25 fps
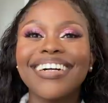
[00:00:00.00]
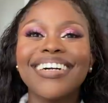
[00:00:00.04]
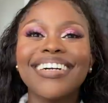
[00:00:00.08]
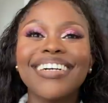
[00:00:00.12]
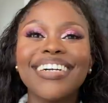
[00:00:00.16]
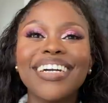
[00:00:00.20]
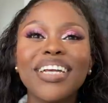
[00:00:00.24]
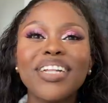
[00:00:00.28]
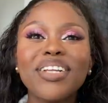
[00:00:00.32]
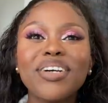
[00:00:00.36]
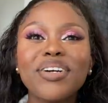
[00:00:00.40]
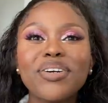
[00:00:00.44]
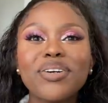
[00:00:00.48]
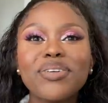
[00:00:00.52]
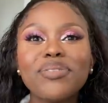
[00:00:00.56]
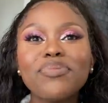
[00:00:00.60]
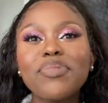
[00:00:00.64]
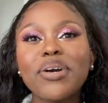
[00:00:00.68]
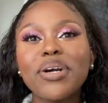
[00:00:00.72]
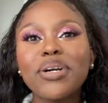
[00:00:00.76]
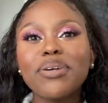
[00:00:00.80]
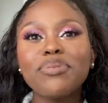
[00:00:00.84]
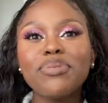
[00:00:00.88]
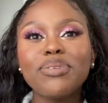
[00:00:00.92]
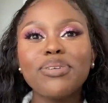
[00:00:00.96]
Hello,
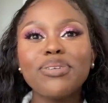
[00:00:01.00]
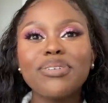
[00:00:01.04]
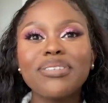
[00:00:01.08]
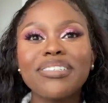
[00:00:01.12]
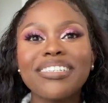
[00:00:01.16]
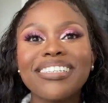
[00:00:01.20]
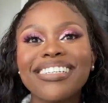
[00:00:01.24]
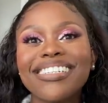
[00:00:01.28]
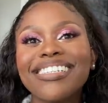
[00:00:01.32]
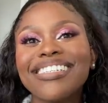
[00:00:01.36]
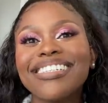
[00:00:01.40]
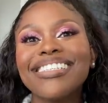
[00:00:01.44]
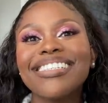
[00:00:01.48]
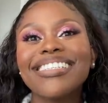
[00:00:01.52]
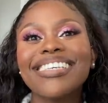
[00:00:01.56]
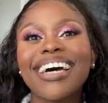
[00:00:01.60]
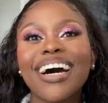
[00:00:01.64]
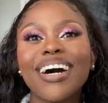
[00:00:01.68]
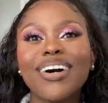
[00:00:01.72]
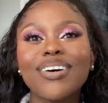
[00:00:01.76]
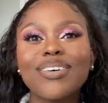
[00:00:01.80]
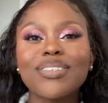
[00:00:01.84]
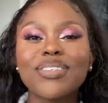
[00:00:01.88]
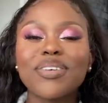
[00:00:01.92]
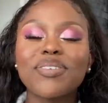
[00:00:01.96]
my beauties.
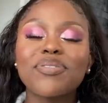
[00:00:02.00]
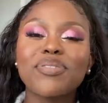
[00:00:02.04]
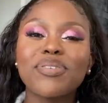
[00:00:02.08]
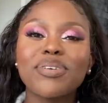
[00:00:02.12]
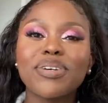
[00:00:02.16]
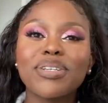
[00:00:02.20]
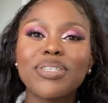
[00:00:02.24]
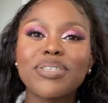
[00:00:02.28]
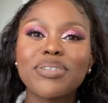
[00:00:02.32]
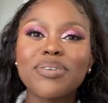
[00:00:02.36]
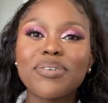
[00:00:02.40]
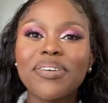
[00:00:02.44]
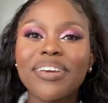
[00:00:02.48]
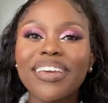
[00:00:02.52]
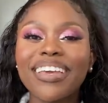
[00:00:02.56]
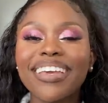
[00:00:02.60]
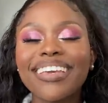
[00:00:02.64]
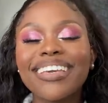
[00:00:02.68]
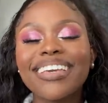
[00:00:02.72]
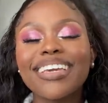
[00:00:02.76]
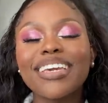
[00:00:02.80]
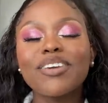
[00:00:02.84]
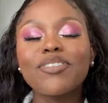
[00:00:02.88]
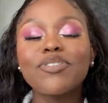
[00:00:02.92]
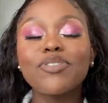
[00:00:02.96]
How's everyone
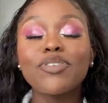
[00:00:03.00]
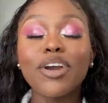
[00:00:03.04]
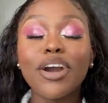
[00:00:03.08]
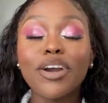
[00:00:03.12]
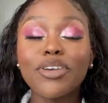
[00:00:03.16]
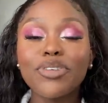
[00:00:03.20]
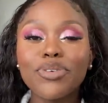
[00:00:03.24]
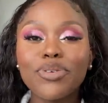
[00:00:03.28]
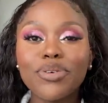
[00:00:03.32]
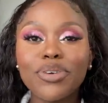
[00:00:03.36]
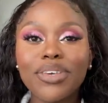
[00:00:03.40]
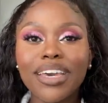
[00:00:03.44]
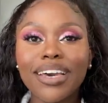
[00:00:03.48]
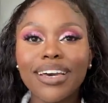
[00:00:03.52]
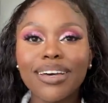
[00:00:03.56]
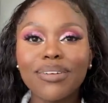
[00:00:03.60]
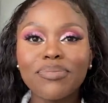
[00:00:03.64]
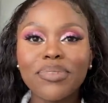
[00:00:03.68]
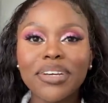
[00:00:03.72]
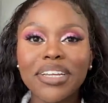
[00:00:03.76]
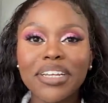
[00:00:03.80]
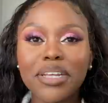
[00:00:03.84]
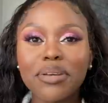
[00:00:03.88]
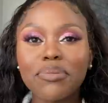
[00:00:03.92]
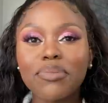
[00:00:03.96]
doing? If you are new here,
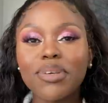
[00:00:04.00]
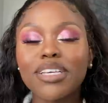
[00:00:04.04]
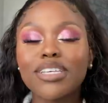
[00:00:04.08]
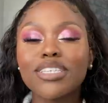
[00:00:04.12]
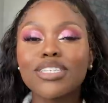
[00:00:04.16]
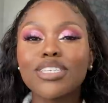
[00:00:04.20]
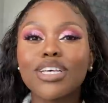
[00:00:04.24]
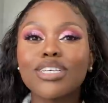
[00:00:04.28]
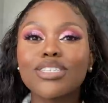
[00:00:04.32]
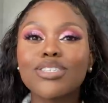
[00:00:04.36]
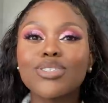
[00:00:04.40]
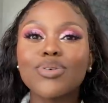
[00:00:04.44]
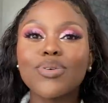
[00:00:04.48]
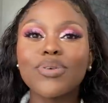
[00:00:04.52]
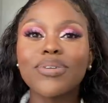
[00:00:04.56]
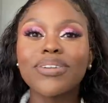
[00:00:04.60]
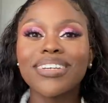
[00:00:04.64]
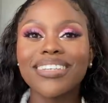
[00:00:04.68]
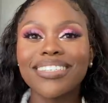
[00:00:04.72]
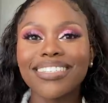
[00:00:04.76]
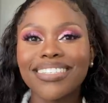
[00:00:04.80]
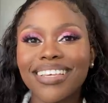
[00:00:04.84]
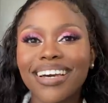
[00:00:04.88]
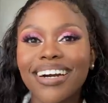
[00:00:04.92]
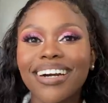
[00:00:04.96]
my name is
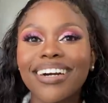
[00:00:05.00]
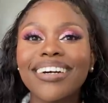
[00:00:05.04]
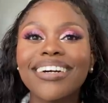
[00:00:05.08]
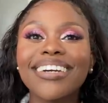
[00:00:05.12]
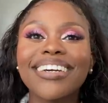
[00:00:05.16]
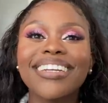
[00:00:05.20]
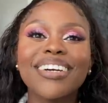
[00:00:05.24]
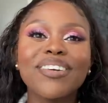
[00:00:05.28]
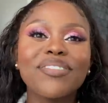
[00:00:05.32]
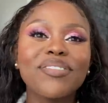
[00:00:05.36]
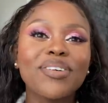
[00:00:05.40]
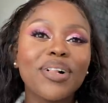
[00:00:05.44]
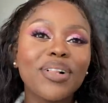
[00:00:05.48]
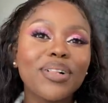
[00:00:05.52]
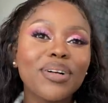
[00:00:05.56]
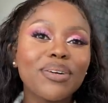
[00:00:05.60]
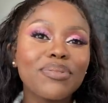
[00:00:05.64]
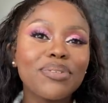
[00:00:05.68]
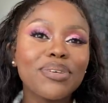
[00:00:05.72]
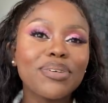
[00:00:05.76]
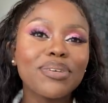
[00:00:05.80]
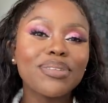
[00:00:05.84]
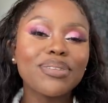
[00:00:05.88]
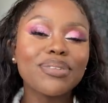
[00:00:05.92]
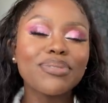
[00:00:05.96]
Zona Za, and I welcome
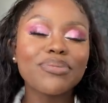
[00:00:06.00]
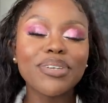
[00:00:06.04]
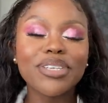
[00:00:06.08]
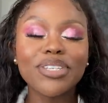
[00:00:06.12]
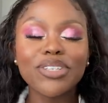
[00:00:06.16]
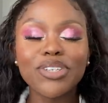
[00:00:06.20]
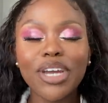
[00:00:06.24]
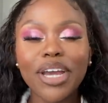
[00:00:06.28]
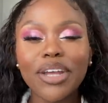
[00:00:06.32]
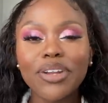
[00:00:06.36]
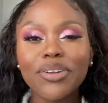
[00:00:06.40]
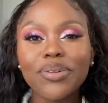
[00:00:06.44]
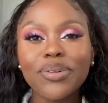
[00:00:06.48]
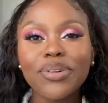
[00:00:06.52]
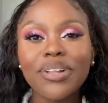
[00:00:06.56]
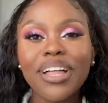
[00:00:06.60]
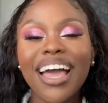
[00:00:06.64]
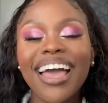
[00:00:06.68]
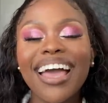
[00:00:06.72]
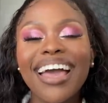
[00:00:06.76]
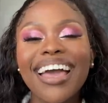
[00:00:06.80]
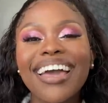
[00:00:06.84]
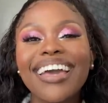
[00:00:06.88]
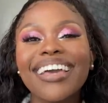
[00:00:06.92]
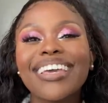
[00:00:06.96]
you to my channel.
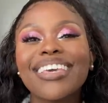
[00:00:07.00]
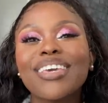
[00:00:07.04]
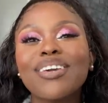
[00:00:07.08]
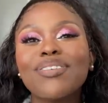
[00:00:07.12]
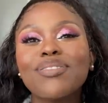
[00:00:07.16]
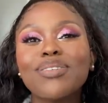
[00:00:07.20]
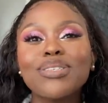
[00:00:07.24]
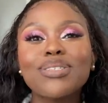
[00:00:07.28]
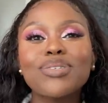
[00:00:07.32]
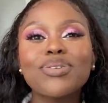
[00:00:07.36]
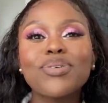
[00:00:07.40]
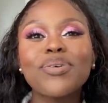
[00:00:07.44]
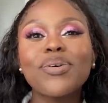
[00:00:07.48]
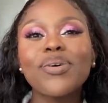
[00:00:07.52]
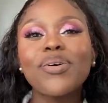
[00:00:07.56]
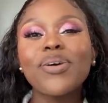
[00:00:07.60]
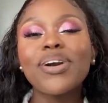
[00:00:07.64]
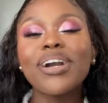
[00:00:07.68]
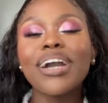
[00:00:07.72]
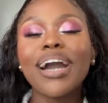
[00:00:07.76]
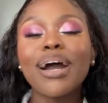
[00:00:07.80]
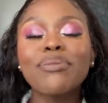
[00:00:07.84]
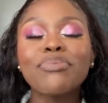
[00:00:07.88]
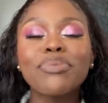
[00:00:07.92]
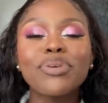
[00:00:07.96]
Here we
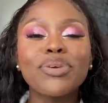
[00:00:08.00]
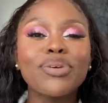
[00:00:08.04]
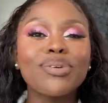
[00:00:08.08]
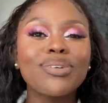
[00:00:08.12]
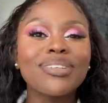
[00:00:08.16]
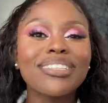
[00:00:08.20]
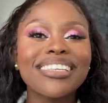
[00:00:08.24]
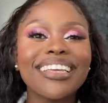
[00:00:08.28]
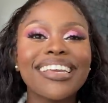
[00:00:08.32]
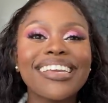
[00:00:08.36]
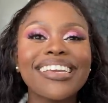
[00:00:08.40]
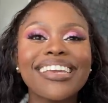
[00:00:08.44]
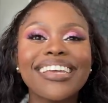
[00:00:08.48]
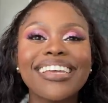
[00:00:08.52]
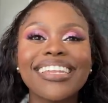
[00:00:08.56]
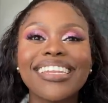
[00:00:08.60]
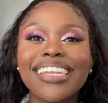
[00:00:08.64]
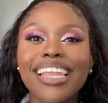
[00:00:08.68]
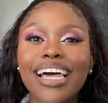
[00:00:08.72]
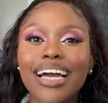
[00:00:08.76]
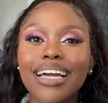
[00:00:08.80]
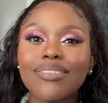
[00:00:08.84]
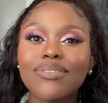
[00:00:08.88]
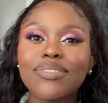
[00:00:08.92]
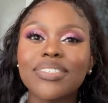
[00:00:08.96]
talk beauty,
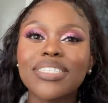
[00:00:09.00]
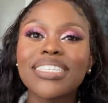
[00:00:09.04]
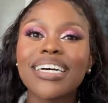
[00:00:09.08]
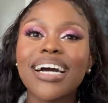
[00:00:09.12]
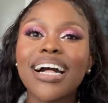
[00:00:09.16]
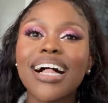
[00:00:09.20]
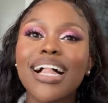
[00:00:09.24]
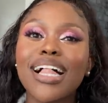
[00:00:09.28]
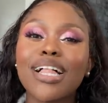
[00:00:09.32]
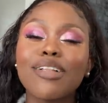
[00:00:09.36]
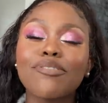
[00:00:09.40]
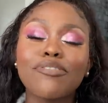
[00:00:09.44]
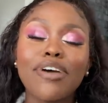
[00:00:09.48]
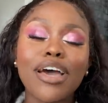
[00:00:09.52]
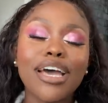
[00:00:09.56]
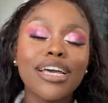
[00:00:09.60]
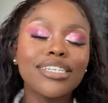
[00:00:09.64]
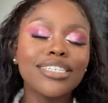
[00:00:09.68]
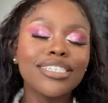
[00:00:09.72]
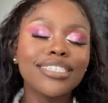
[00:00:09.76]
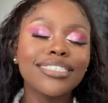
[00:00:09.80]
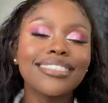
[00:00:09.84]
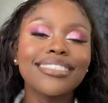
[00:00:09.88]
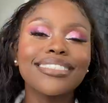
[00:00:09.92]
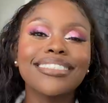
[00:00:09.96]
lifestyle,
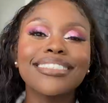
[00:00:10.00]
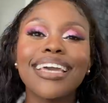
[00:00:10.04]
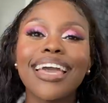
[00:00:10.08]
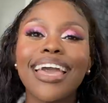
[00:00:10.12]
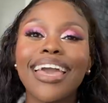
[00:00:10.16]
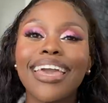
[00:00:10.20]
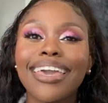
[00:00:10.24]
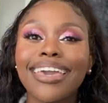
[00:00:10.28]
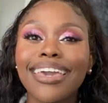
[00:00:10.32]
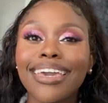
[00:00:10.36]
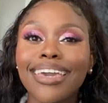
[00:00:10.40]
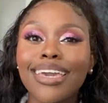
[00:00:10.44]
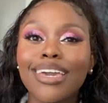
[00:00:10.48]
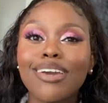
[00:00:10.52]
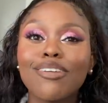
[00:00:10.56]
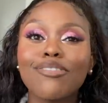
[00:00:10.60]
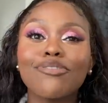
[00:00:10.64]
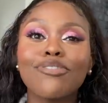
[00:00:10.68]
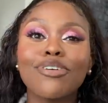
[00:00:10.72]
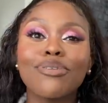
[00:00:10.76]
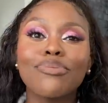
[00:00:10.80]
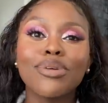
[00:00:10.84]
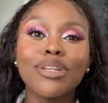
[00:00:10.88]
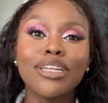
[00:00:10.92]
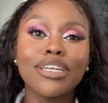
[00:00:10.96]
fashion, hey
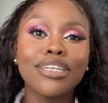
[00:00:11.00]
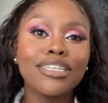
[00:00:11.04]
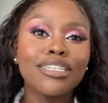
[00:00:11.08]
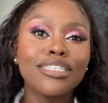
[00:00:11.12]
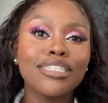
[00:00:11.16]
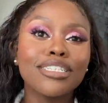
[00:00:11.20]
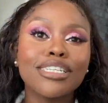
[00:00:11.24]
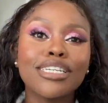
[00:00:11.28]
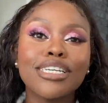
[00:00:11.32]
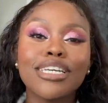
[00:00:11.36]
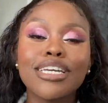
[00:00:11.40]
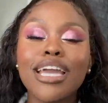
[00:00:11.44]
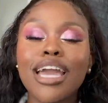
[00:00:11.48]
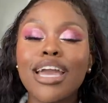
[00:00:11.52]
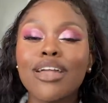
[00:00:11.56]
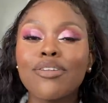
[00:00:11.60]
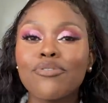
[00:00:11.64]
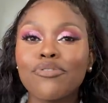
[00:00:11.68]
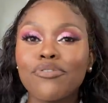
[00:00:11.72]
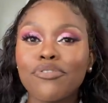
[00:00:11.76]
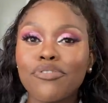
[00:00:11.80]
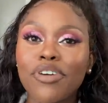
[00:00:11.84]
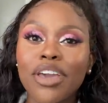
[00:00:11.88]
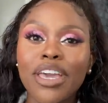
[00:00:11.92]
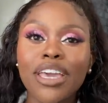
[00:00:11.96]
femininity, and
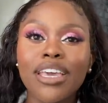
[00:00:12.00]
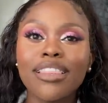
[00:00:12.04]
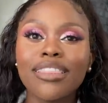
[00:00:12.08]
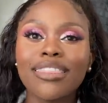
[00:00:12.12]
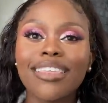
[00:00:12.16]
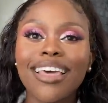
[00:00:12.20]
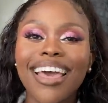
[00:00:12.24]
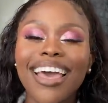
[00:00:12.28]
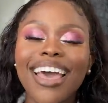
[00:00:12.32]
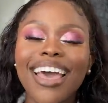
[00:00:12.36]
faith.